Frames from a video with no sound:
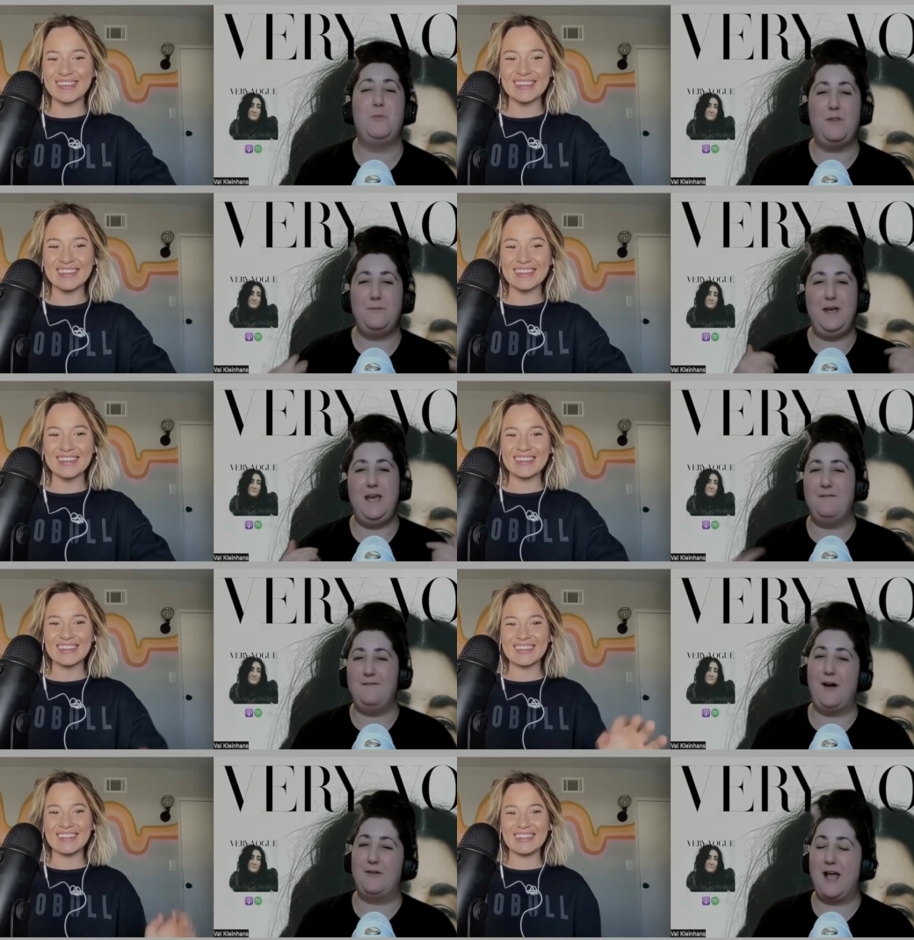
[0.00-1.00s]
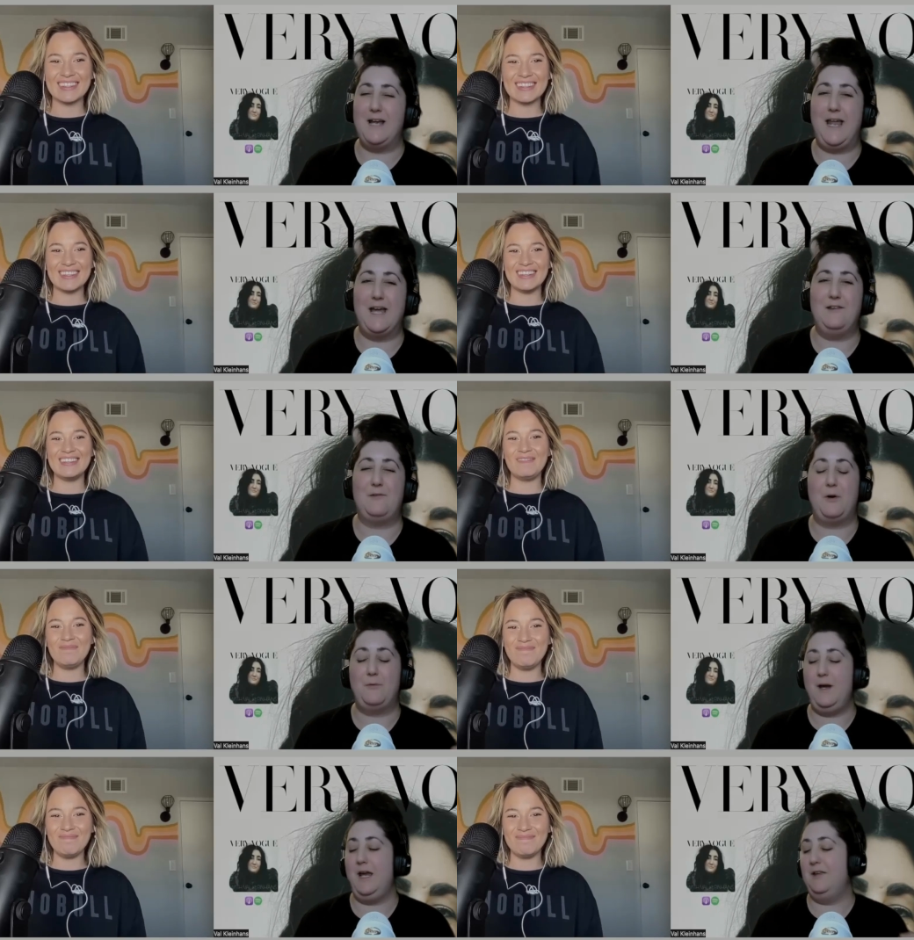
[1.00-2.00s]
Speaker 1: with me, Val Kleinhans, where
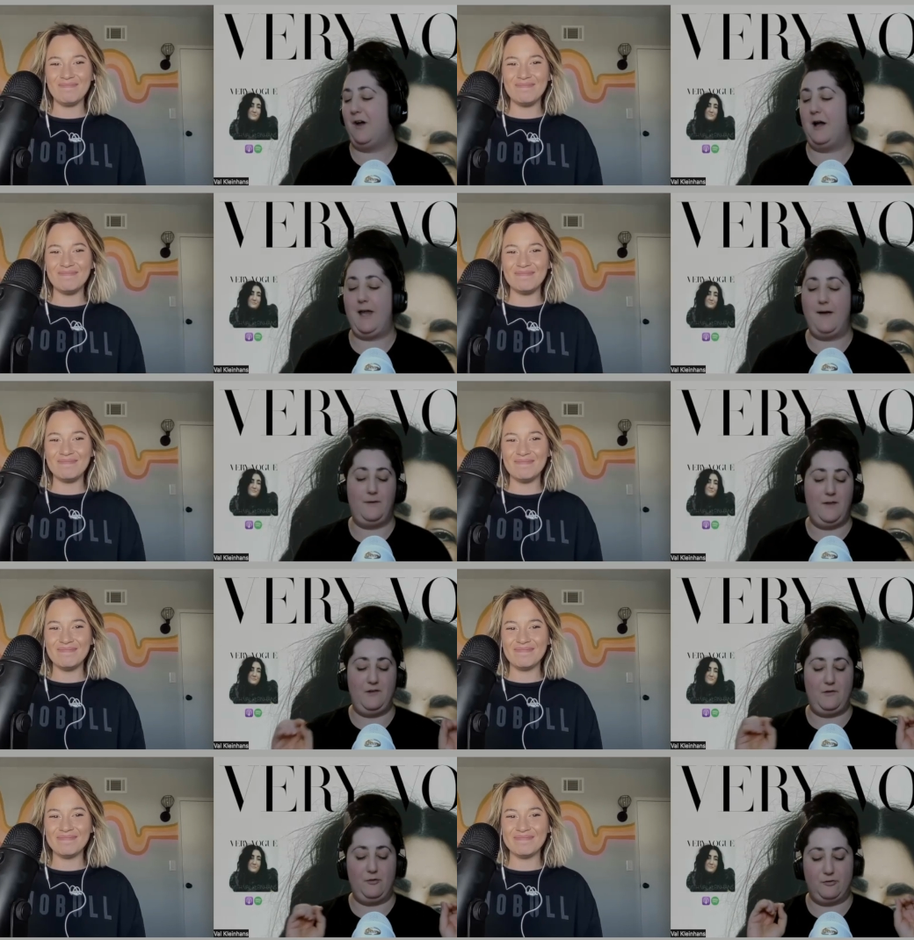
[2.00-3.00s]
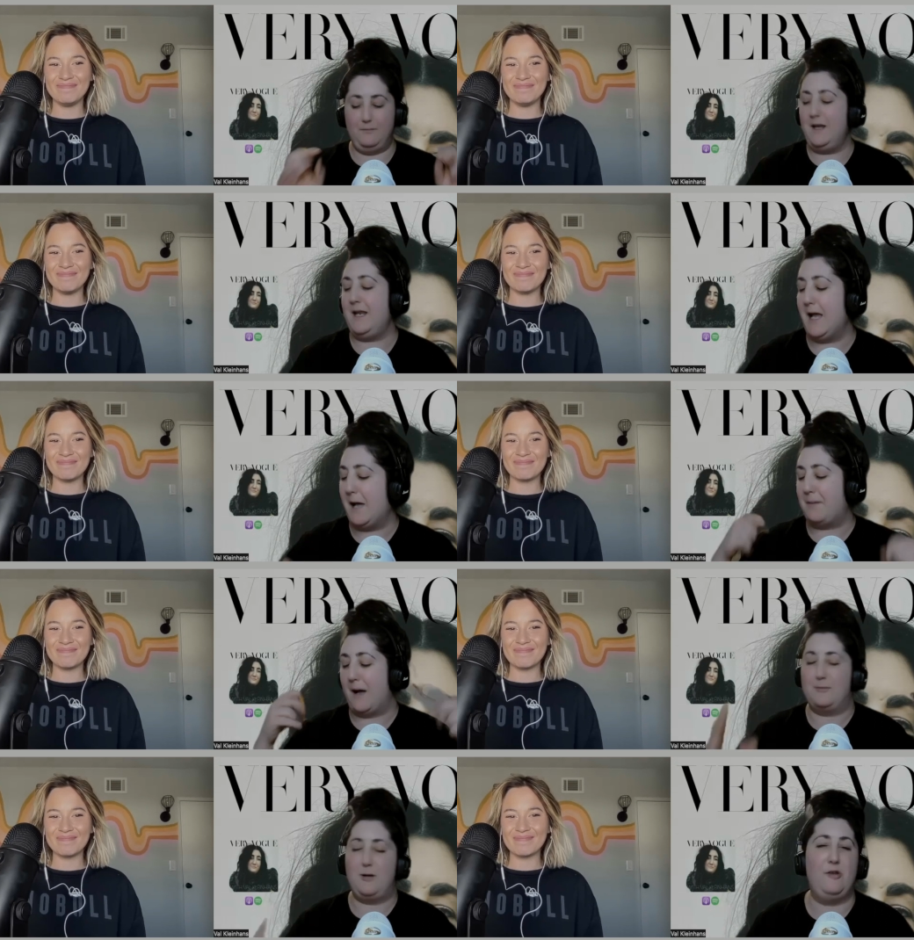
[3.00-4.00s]
we talk everything social media,
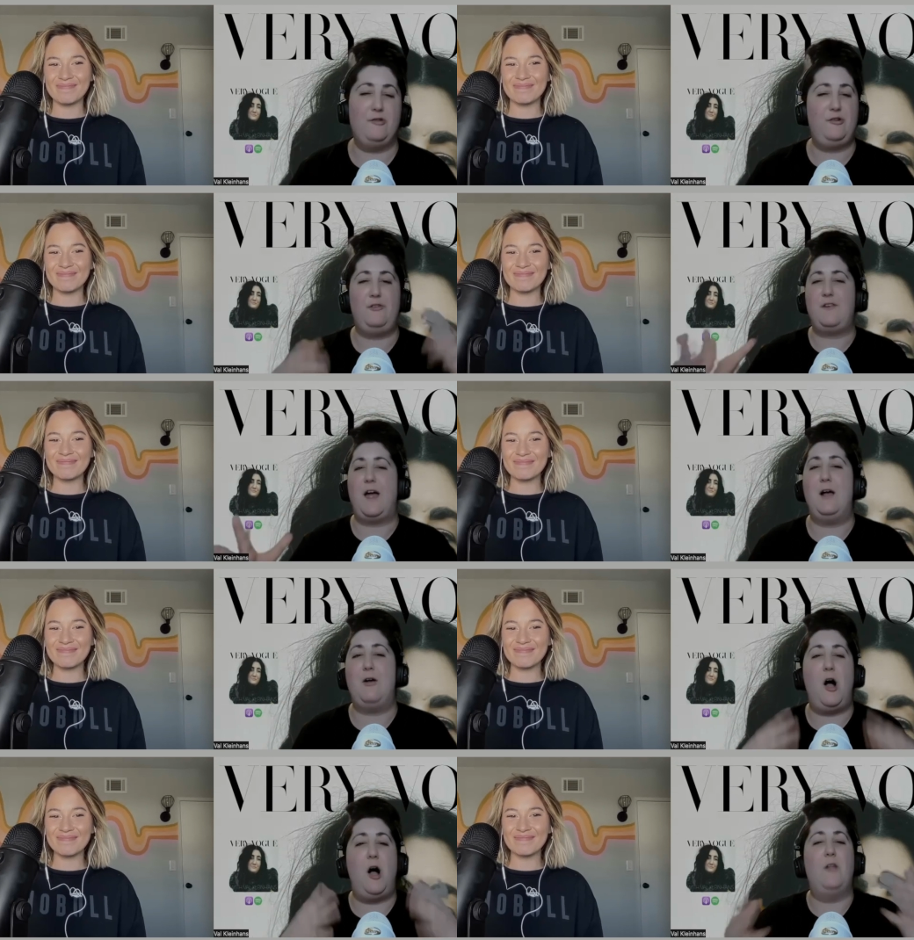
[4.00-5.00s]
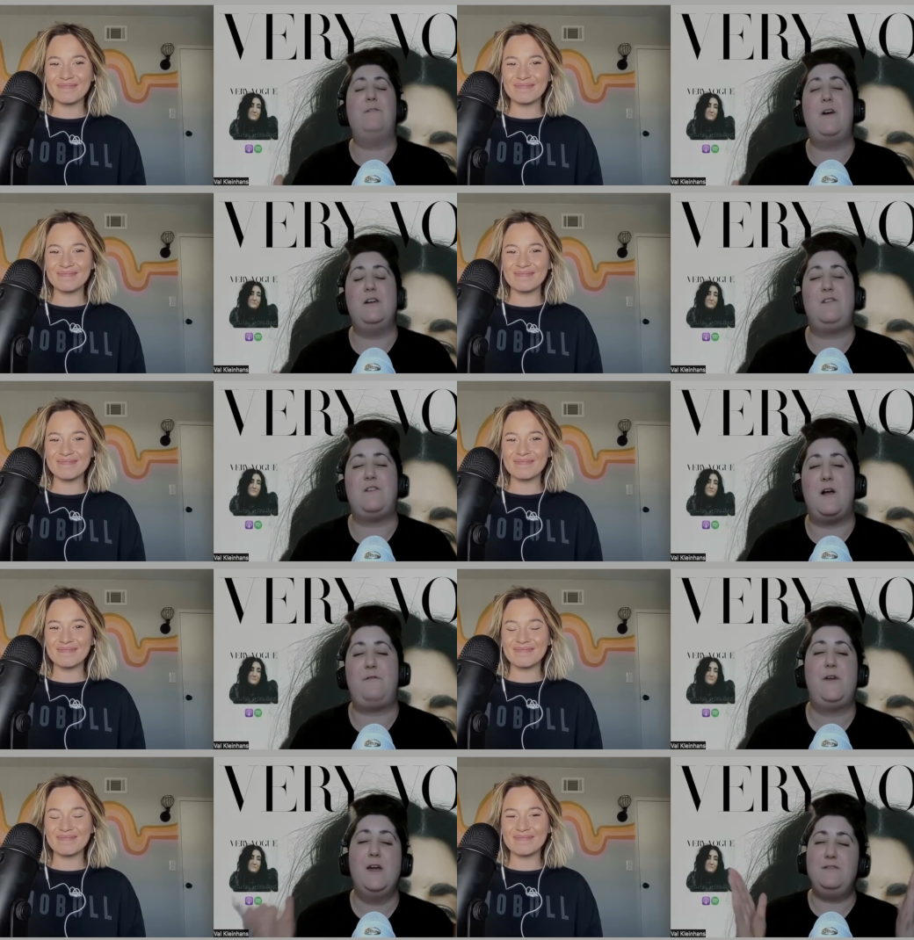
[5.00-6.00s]
pop culture, style, all the fun stuff.
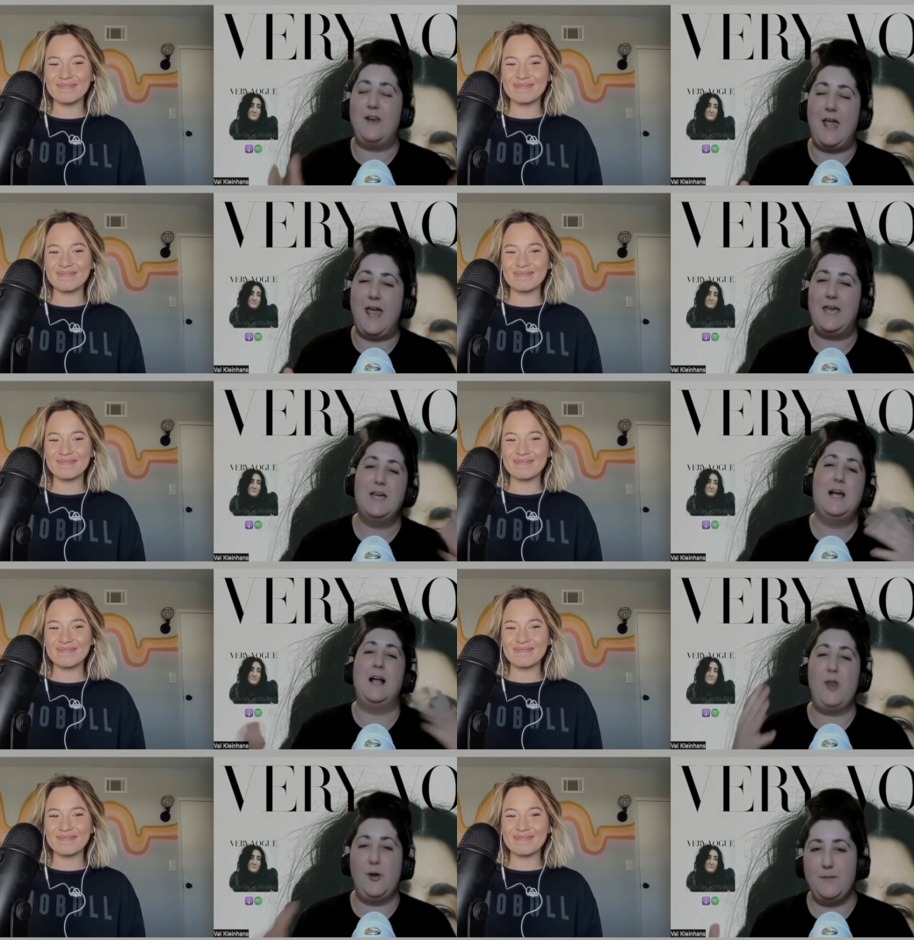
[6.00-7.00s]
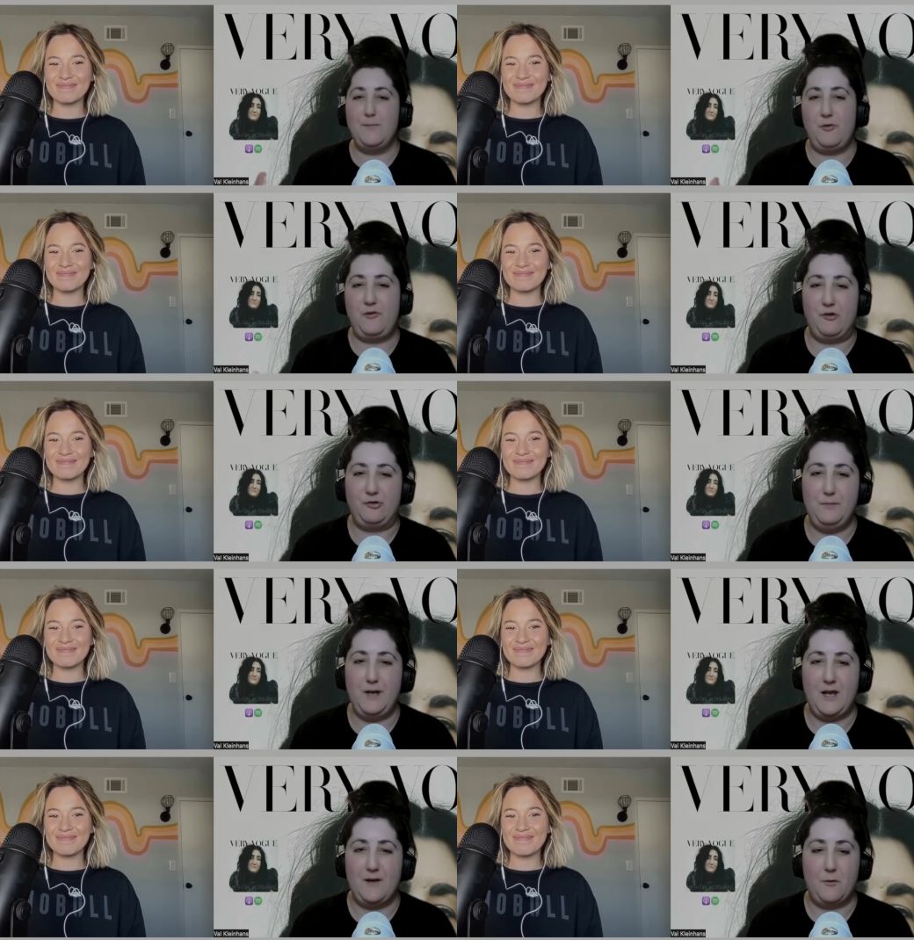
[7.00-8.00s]
Today, a little bit more social
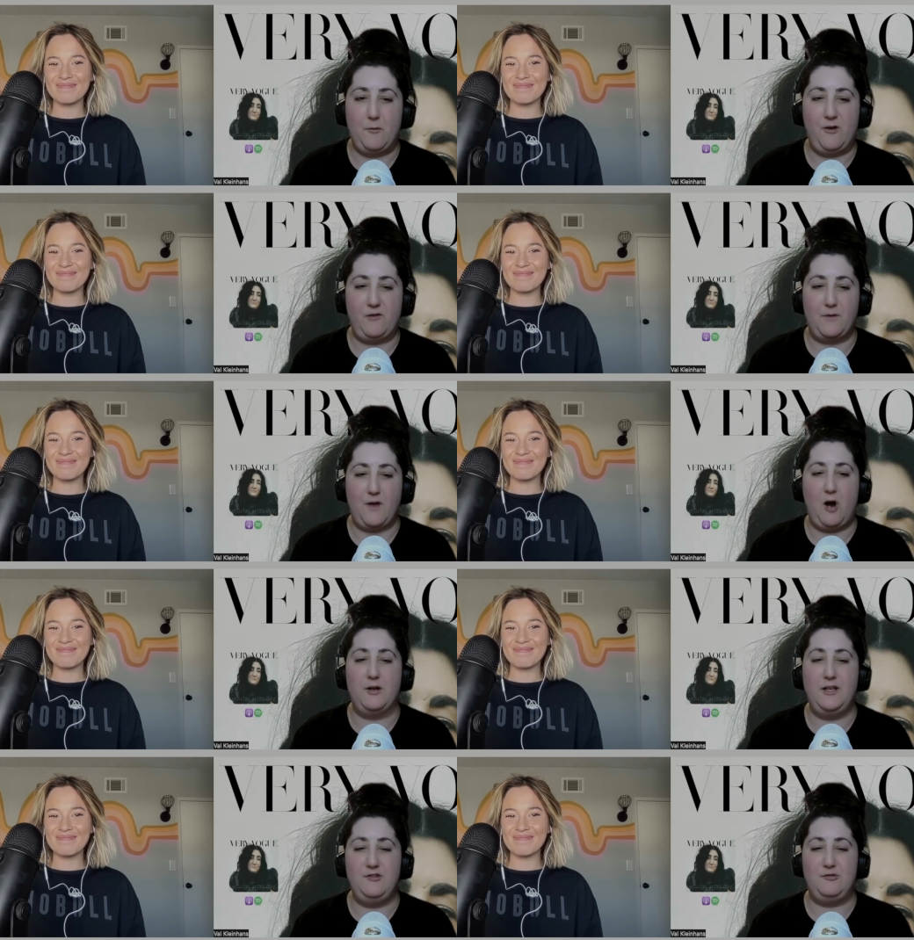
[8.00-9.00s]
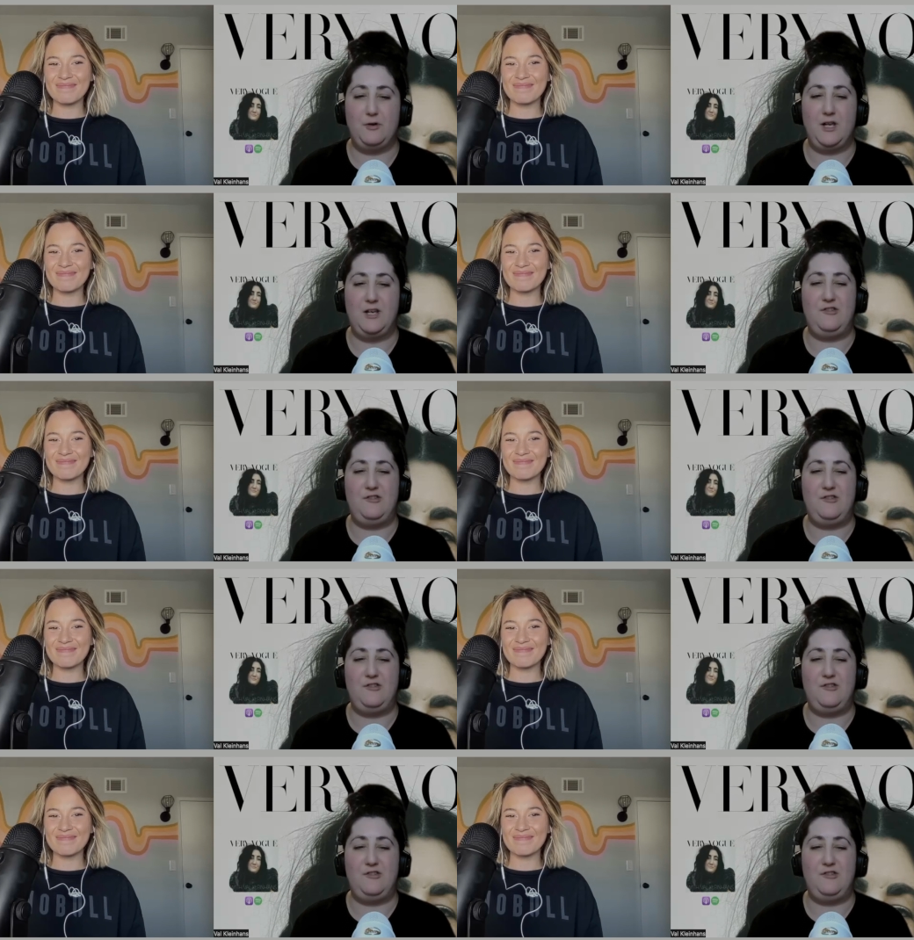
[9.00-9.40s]
media focused with Harley Jordan.